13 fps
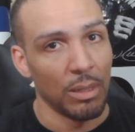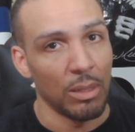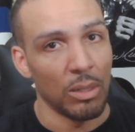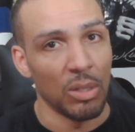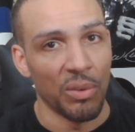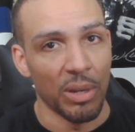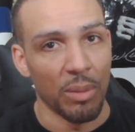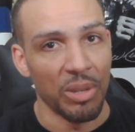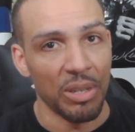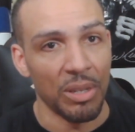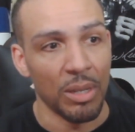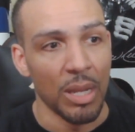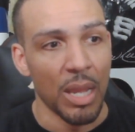You know what I
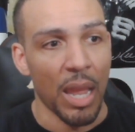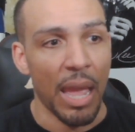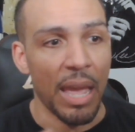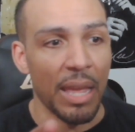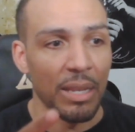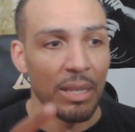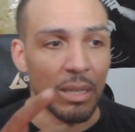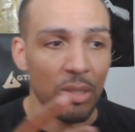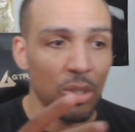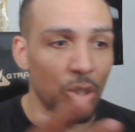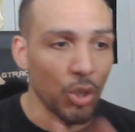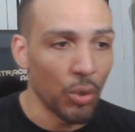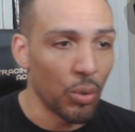mean? And this
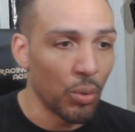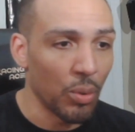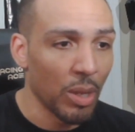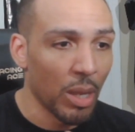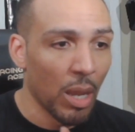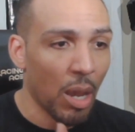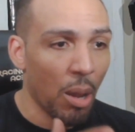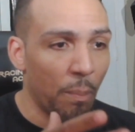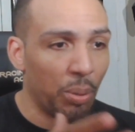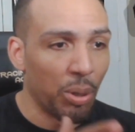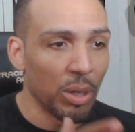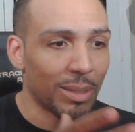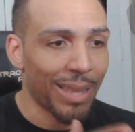dude
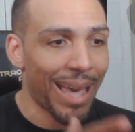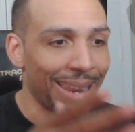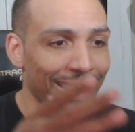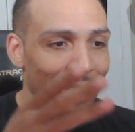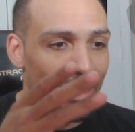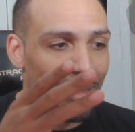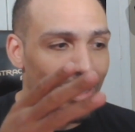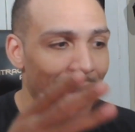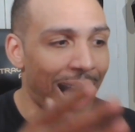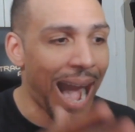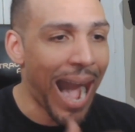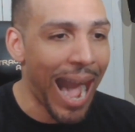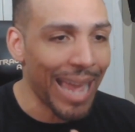put that
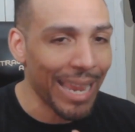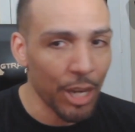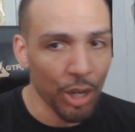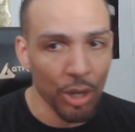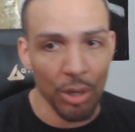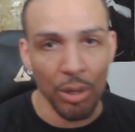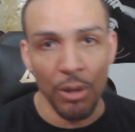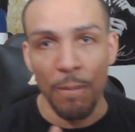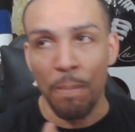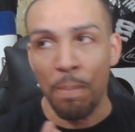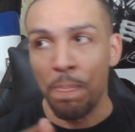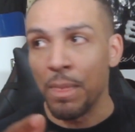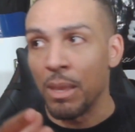entire
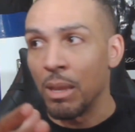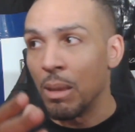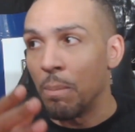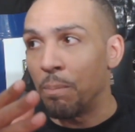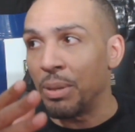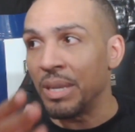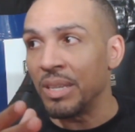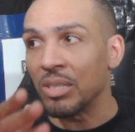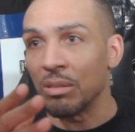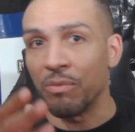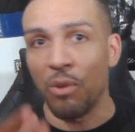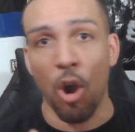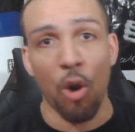piece
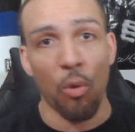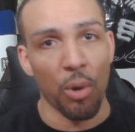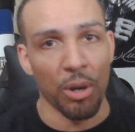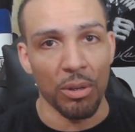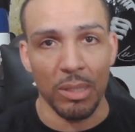of artwork